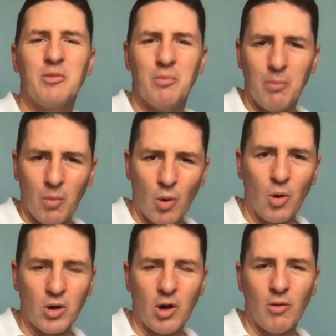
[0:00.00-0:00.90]

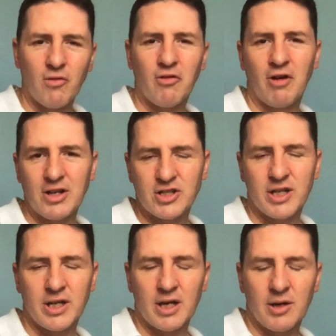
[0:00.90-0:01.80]
more golf are
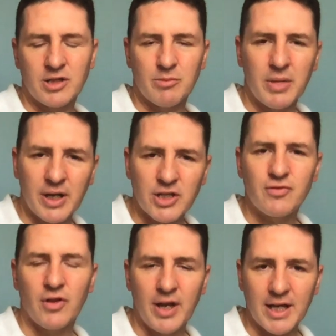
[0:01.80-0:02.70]
actually diminished
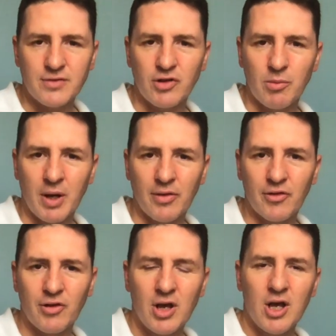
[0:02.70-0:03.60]
for the next few
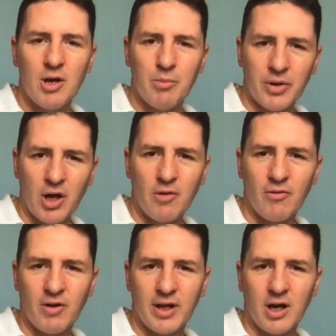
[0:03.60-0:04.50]
months. But
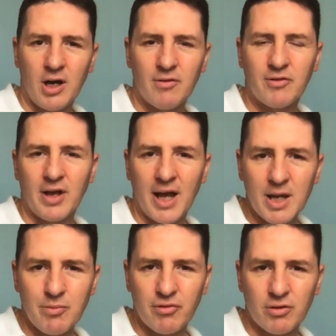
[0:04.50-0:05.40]
hopefully after
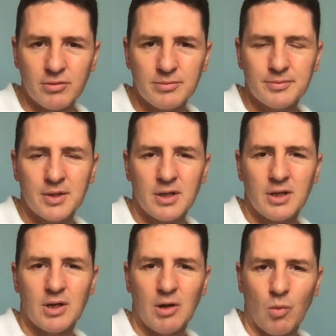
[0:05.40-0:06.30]
April,
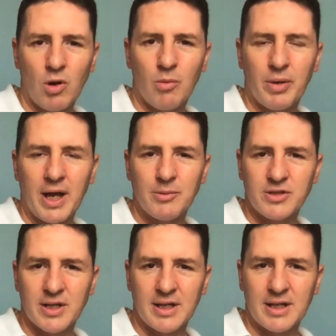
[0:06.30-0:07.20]
we'll be able
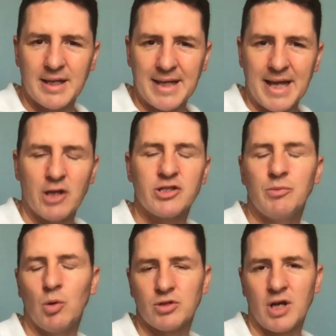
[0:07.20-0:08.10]
to get some
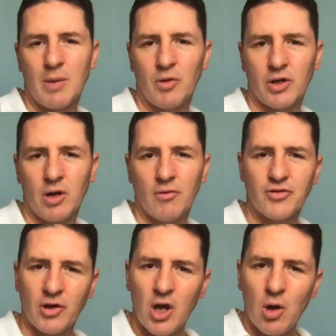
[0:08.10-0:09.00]
more time on the golf.
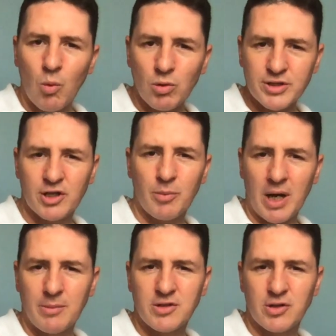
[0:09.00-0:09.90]
So we'll still be
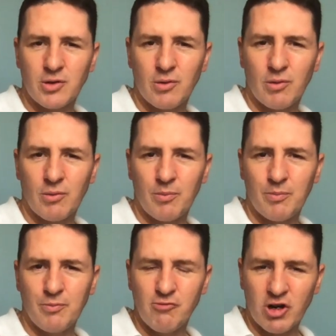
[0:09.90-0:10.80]
able to
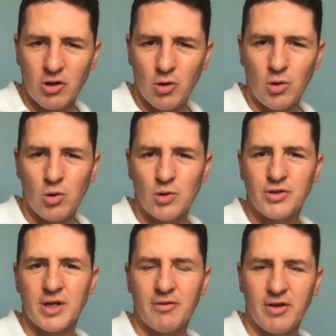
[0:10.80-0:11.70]
record
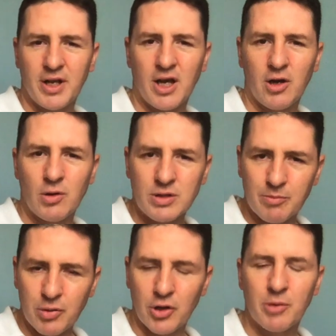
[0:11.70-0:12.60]
videos
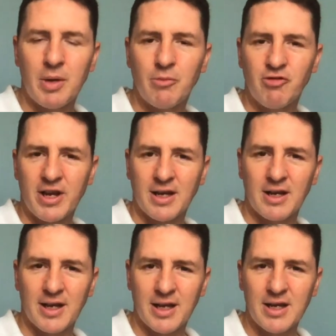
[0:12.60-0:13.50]
and put them up
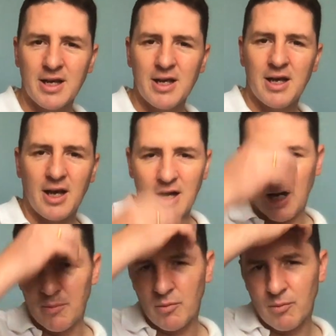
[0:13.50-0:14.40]
regularly.
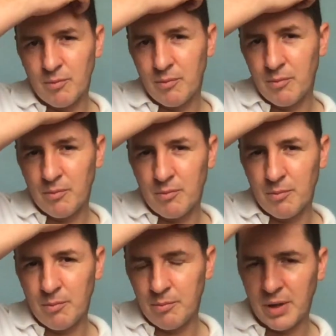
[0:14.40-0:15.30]

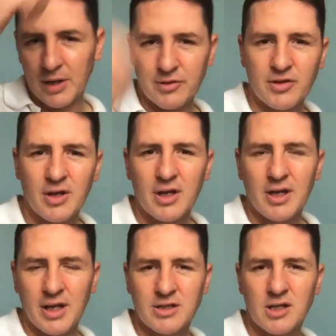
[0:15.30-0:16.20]
But
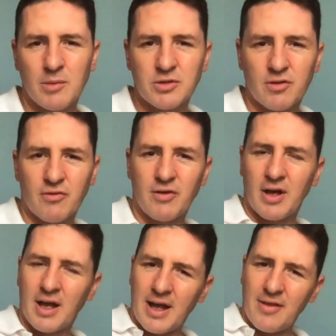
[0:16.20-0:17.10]
in terms of
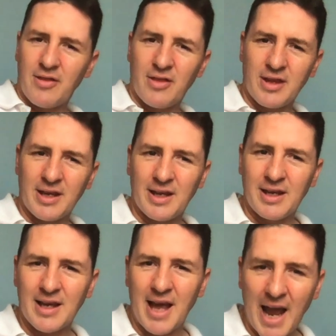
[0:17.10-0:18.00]

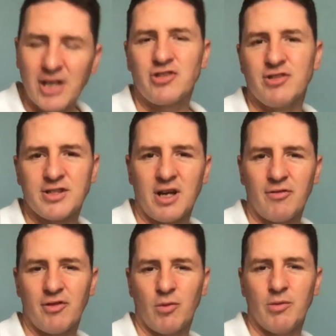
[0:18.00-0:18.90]
the extra
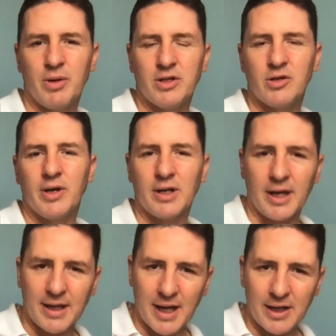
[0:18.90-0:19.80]
stuff that we've been doing,
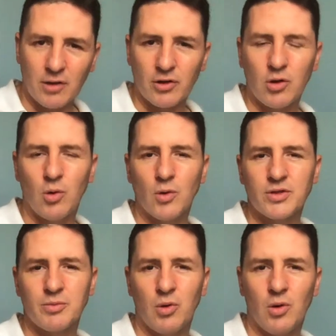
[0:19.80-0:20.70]
like getting on the
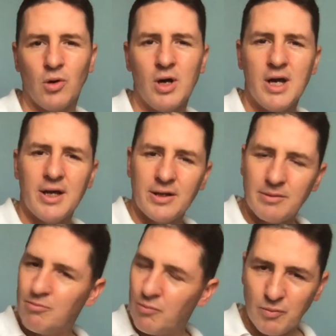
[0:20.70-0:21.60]
course more,
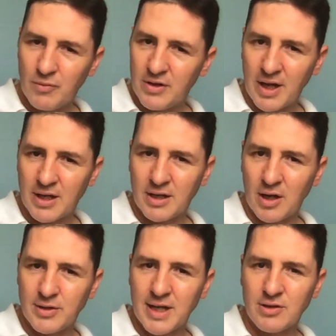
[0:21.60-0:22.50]

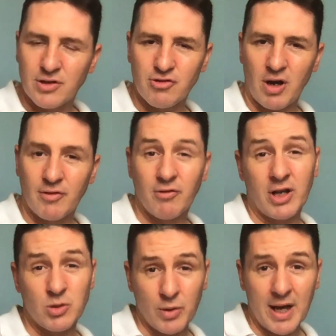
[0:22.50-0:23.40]
going down to the driving
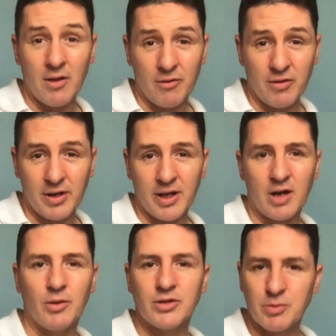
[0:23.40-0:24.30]
range without the
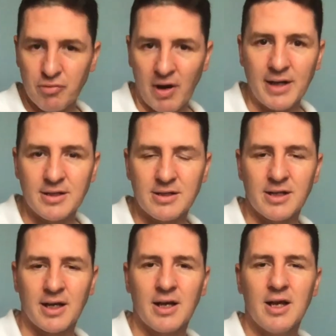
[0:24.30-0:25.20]
video and just
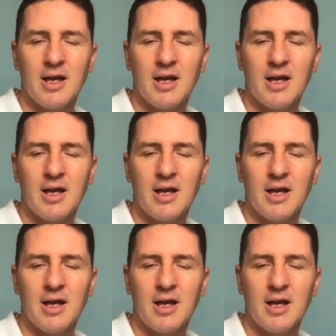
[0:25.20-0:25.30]
practicing,